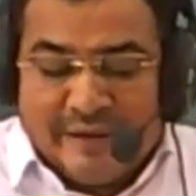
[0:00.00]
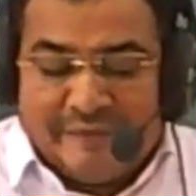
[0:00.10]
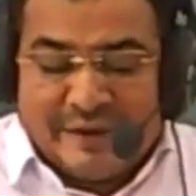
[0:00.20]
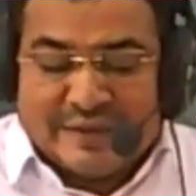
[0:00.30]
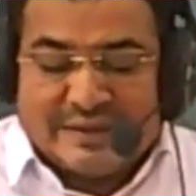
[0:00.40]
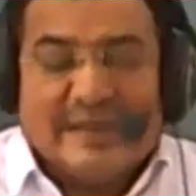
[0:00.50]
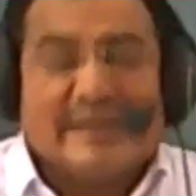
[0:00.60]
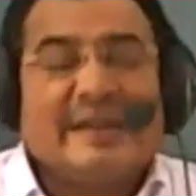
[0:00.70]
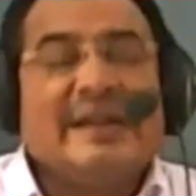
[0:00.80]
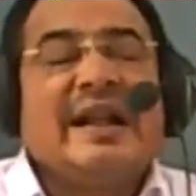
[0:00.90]

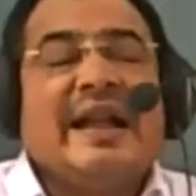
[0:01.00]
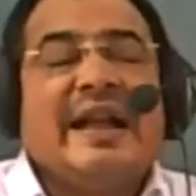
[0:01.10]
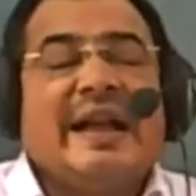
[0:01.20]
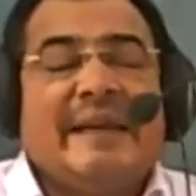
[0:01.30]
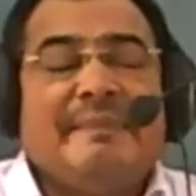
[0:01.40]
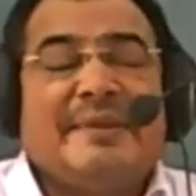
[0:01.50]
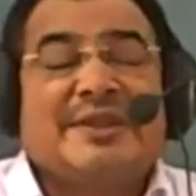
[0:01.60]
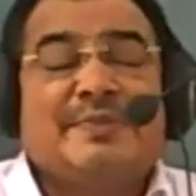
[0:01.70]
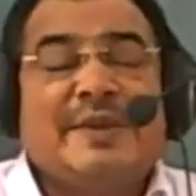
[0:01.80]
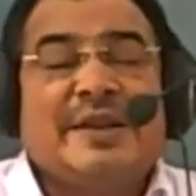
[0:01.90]
Fixing
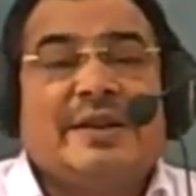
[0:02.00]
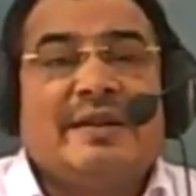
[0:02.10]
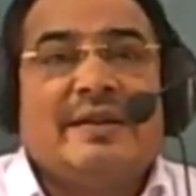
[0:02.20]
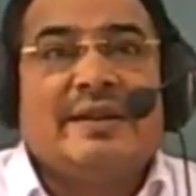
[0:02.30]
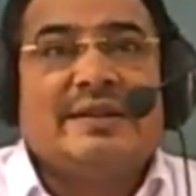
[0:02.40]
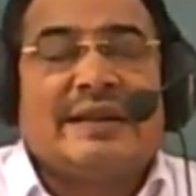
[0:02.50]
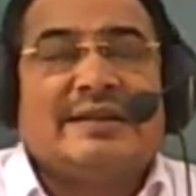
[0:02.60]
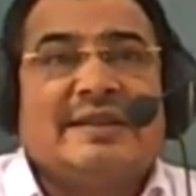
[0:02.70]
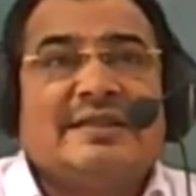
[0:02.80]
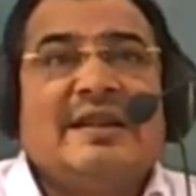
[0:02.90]
MSP, that
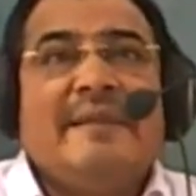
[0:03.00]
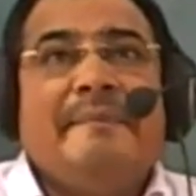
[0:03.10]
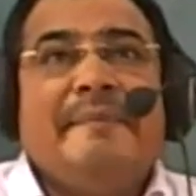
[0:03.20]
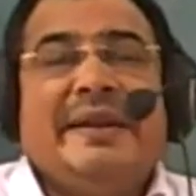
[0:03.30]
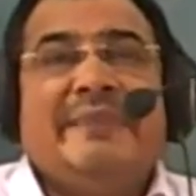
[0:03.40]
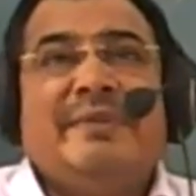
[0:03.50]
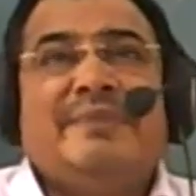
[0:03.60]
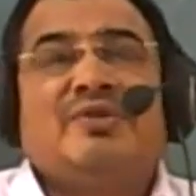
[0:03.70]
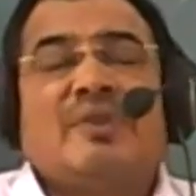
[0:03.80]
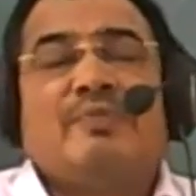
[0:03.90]
is
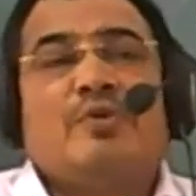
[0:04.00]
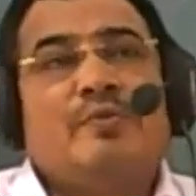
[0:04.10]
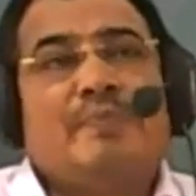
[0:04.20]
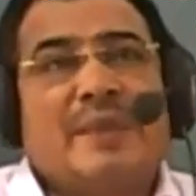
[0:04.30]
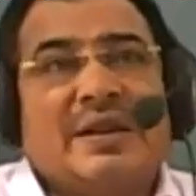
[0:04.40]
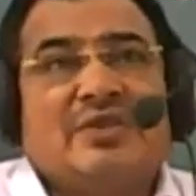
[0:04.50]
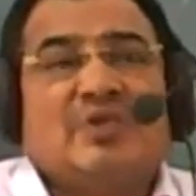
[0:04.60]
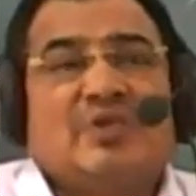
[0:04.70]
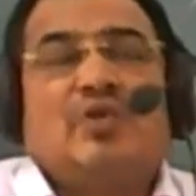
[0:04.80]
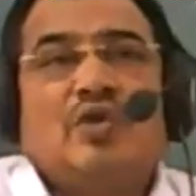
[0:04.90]
minimum support price.
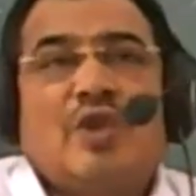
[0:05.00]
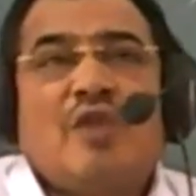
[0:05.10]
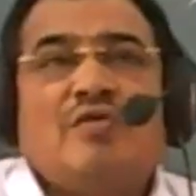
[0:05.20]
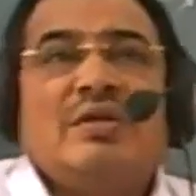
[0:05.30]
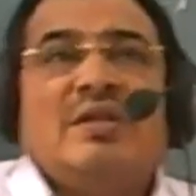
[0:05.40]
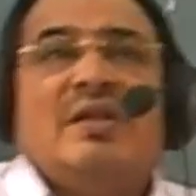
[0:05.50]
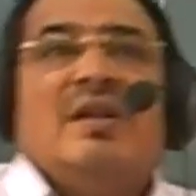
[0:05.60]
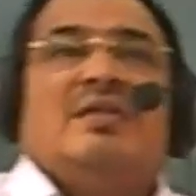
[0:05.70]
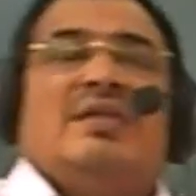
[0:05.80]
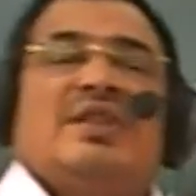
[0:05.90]
No doubt,
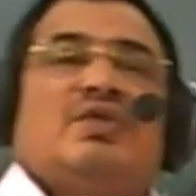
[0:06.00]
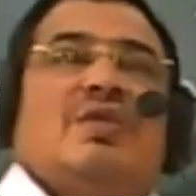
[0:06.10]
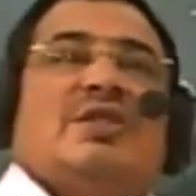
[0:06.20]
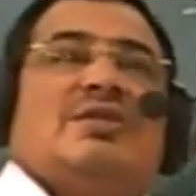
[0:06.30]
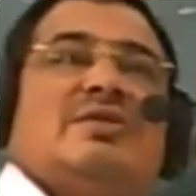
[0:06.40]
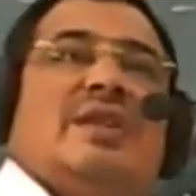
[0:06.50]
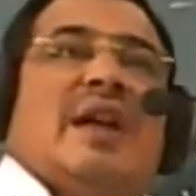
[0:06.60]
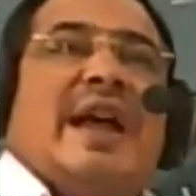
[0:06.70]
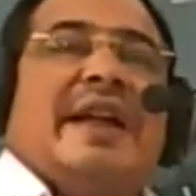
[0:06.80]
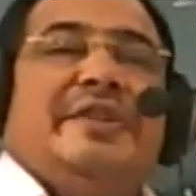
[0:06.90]
this was
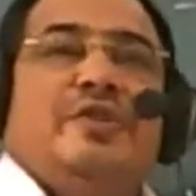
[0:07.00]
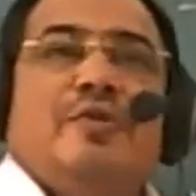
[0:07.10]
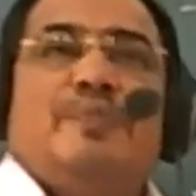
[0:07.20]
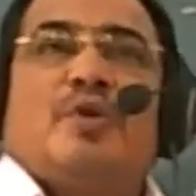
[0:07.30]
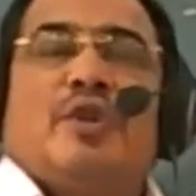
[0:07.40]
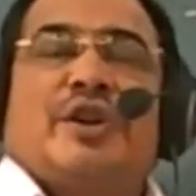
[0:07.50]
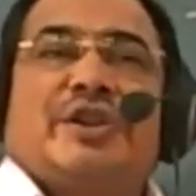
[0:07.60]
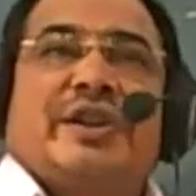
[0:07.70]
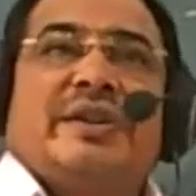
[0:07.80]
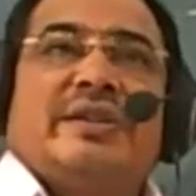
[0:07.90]
a new
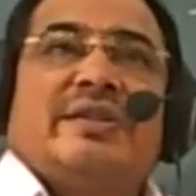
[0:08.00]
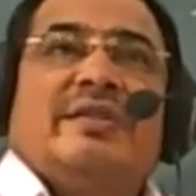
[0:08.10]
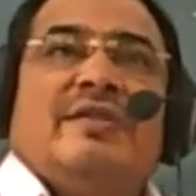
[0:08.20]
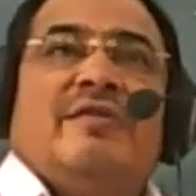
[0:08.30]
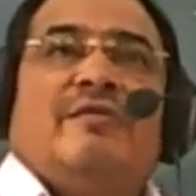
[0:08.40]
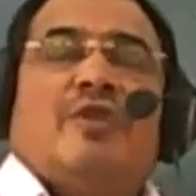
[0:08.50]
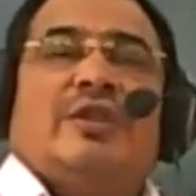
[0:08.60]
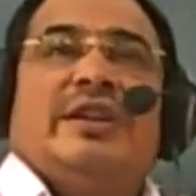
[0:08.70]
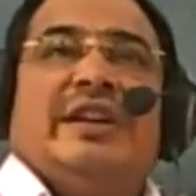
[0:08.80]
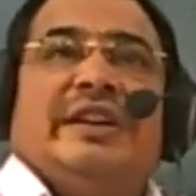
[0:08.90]
production for
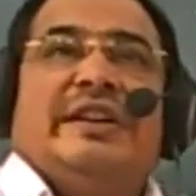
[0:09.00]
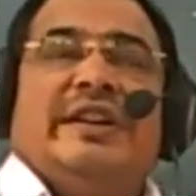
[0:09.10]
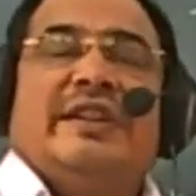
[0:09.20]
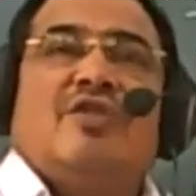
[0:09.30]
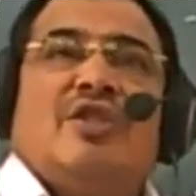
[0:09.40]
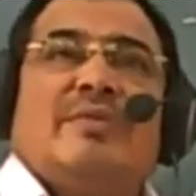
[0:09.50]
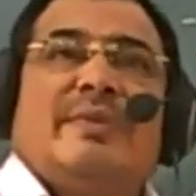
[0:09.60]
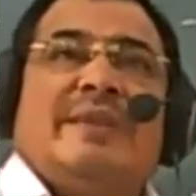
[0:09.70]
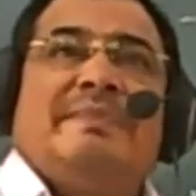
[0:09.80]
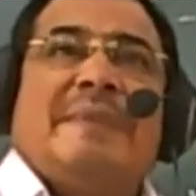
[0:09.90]
the Indian
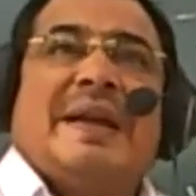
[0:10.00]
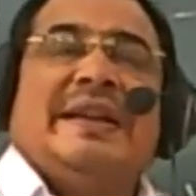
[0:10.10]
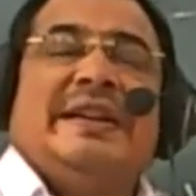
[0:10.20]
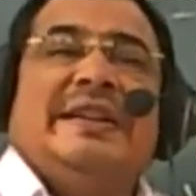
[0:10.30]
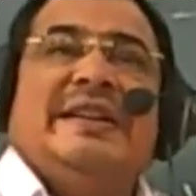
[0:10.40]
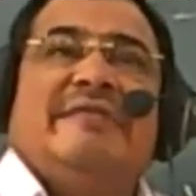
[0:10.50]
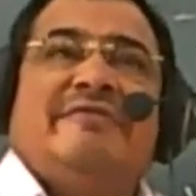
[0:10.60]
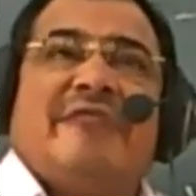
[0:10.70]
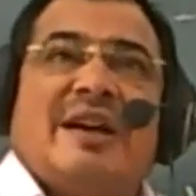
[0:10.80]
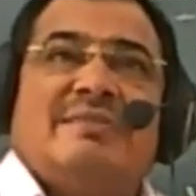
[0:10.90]
government by Indian
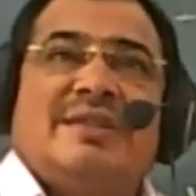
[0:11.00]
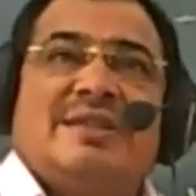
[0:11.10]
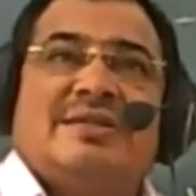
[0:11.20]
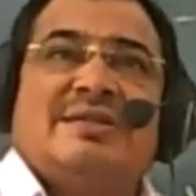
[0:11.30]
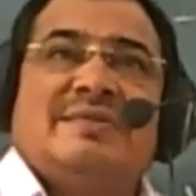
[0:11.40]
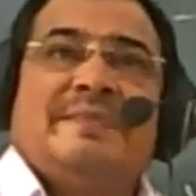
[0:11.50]
farmers.